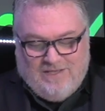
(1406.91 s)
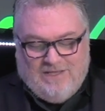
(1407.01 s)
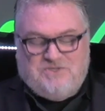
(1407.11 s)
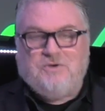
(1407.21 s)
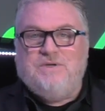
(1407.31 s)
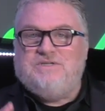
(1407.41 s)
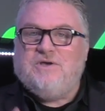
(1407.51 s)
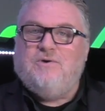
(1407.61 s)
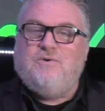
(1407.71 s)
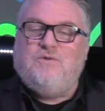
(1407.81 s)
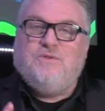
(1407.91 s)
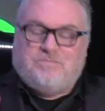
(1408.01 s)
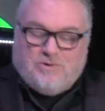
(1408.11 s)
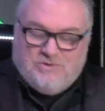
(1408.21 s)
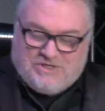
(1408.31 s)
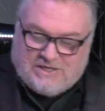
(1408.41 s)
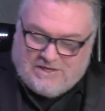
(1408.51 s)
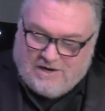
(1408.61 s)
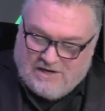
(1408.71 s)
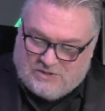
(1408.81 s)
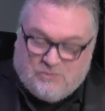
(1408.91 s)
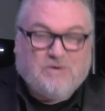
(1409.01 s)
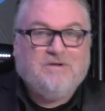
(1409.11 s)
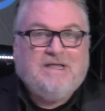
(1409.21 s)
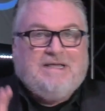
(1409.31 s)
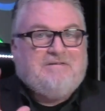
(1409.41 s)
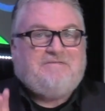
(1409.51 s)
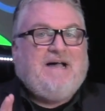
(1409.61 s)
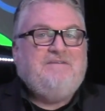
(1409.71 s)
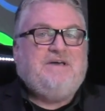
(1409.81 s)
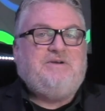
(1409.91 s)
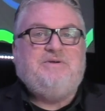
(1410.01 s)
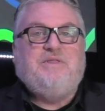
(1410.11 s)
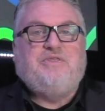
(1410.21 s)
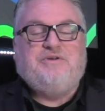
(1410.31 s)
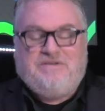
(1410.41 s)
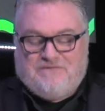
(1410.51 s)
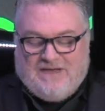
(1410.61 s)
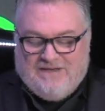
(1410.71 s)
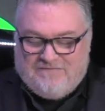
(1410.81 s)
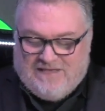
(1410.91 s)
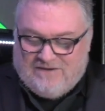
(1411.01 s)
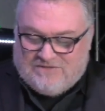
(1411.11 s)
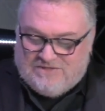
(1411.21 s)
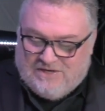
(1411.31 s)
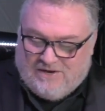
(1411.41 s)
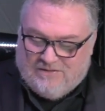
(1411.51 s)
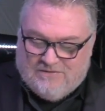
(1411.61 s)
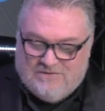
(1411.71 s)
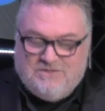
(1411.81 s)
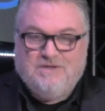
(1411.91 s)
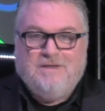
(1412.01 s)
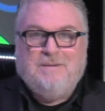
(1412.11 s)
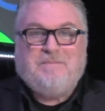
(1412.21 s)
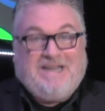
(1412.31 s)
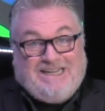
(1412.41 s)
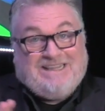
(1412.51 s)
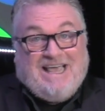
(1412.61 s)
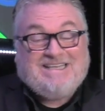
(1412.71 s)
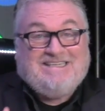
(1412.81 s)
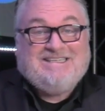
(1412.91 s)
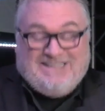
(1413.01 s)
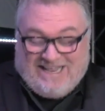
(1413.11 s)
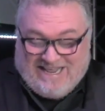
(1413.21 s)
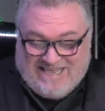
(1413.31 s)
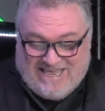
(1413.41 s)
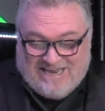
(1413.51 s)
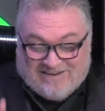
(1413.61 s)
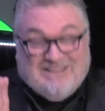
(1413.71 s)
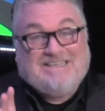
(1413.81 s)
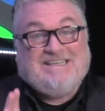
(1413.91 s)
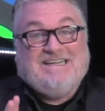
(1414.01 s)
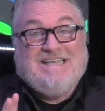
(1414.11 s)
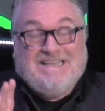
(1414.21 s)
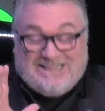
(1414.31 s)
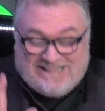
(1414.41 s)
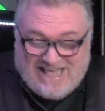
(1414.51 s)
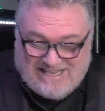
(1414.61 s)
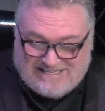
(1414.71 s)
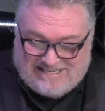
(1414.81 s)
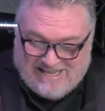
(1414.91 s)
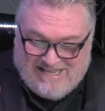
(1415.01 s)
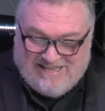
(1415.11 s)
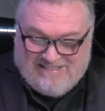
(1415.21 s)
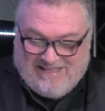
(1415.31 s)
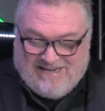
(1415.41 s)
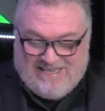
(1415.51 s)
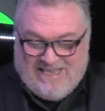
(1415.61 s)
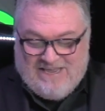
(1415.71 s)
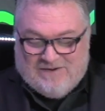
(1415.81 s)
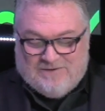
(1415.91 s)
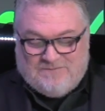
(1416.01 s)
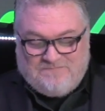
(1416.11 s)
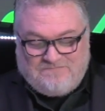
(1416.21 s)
And so in total, the project costs were $535,000, but in less than a year, listen, in less than a year,